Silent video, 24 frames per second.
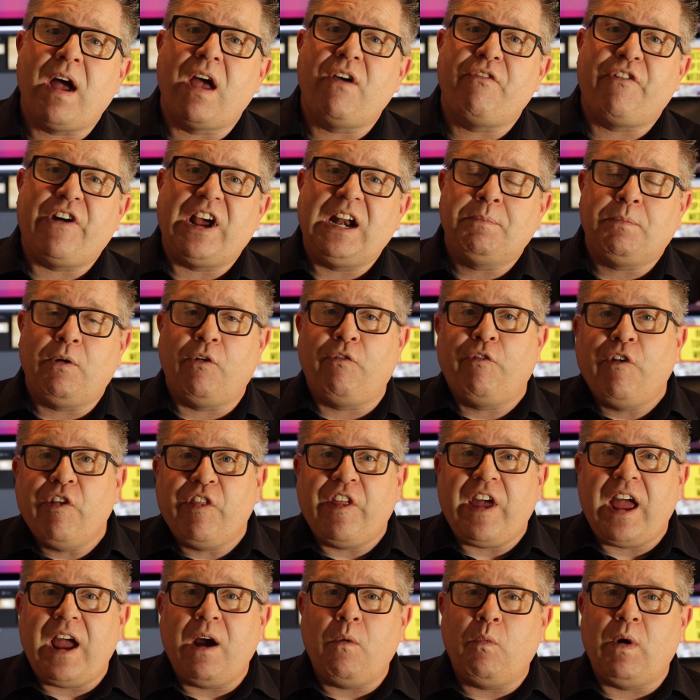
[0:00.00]
I available for
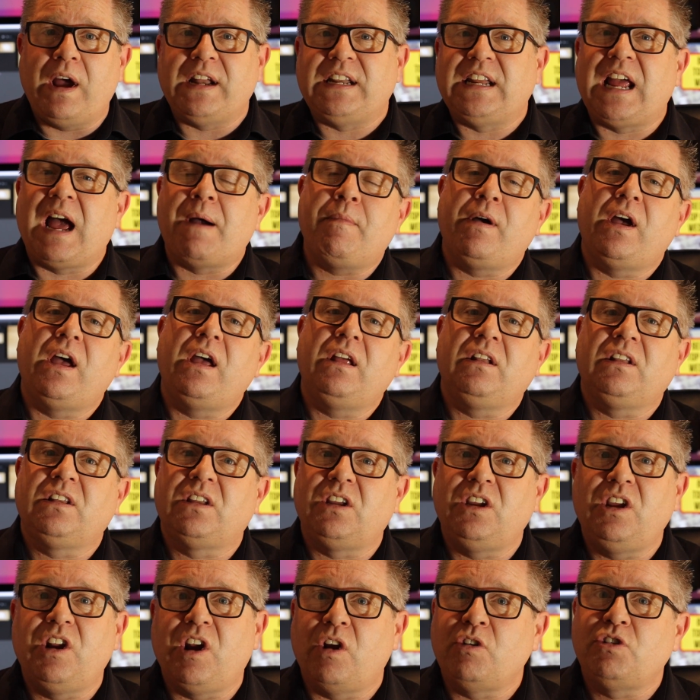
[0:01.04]
their wedding?
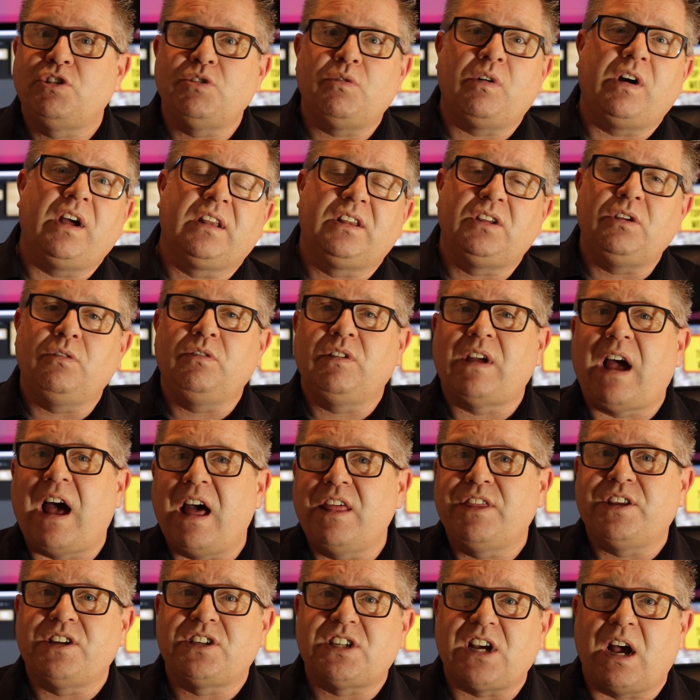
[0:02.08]
Do I do the
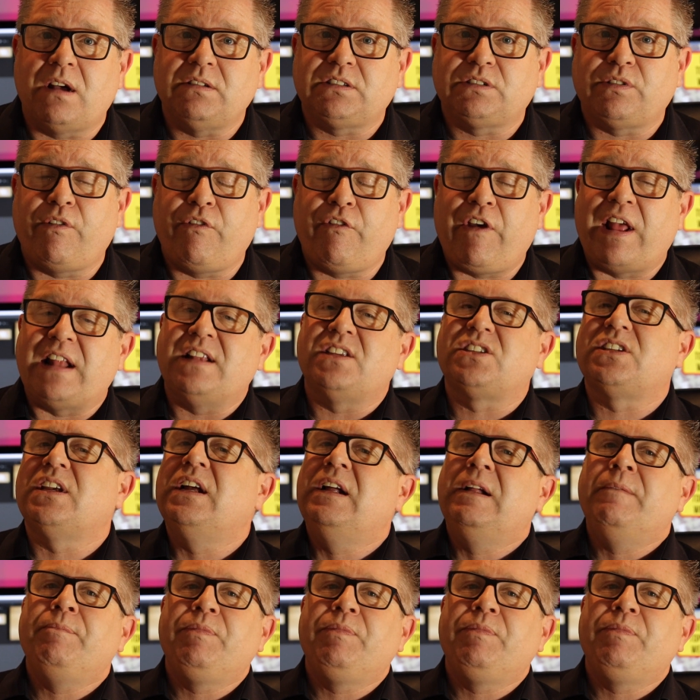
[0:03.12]
other types of events?